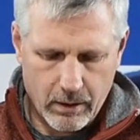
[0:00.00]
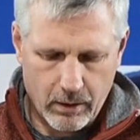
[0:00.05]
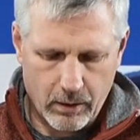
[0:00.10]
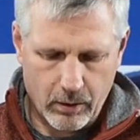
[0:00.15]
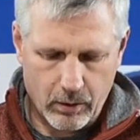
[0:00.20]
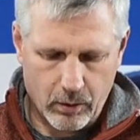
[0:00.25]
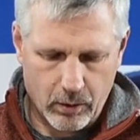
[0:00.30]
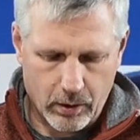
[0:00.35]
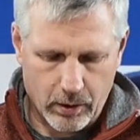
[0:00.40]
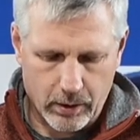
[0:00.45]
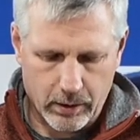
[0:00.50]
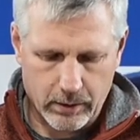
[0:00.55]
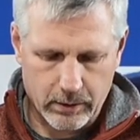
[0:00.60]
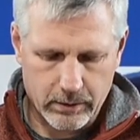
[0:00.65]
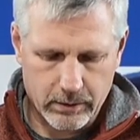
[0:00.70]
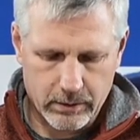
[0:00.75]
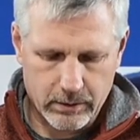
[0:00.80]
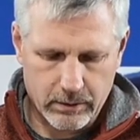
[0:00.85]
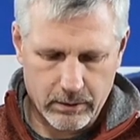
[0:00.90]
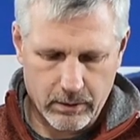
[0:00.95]
or
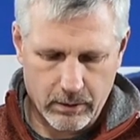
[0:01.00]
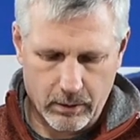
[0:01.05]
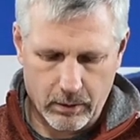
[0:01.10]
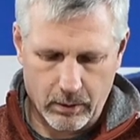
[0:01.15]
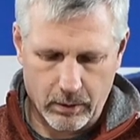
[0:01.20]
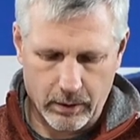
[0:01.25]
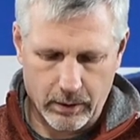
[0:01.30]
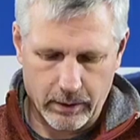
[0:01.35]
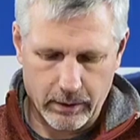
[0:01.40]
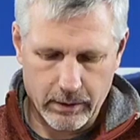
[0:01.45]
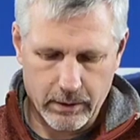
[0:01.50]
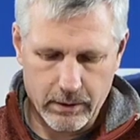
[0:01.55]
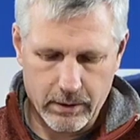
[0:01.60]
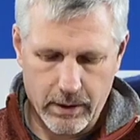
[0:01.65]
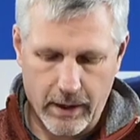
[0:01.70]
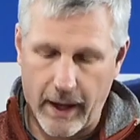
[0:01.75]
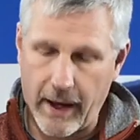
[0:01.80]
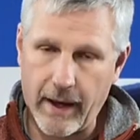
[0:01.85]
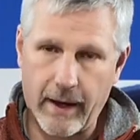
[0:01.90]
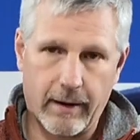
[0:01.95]

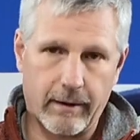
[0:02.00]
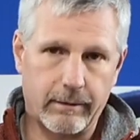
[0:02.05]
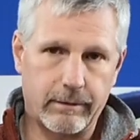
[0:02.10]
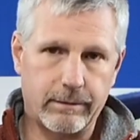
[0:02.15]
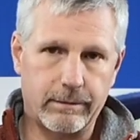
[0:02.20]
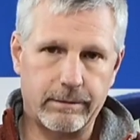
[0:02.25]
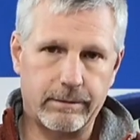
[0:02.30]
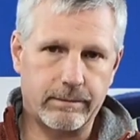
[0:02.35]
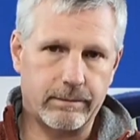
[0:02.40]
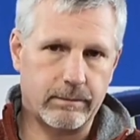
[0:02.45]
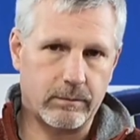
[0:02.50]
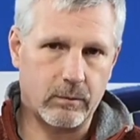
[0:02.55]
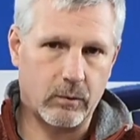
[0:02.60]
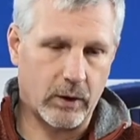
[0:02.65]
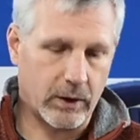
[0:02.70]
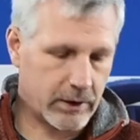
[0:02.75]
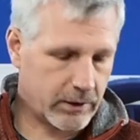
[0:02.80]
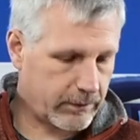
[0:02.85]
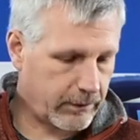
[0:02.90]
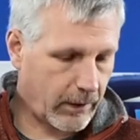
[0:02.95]
nav,
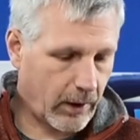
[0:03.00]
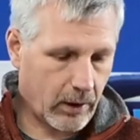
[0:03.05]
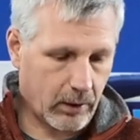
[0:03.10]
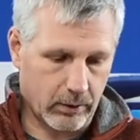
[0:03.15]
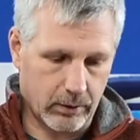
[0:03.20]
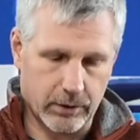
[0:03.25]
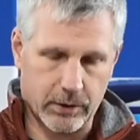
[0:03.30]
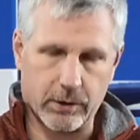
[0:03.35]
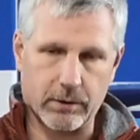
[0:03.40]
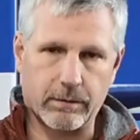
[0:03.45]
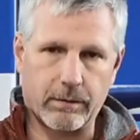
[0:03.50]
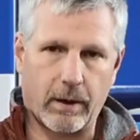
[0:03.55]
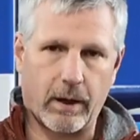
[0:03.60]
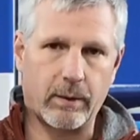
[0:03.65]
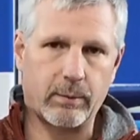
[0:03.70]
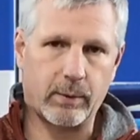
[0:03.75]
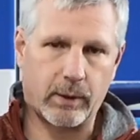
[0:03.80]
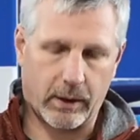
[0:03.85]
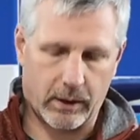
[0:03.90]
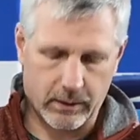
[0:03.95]
which follows your
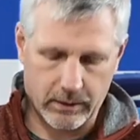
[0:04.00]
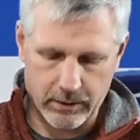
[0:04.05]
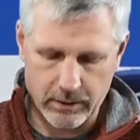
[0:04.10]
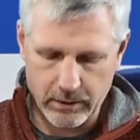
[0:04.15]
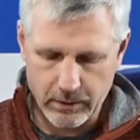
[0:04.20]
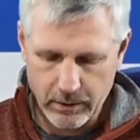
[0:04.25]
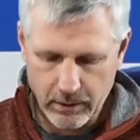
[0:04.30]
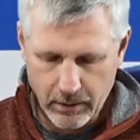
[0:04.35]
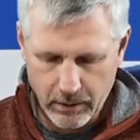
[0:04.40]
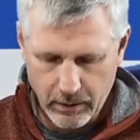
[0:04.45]
flight plans.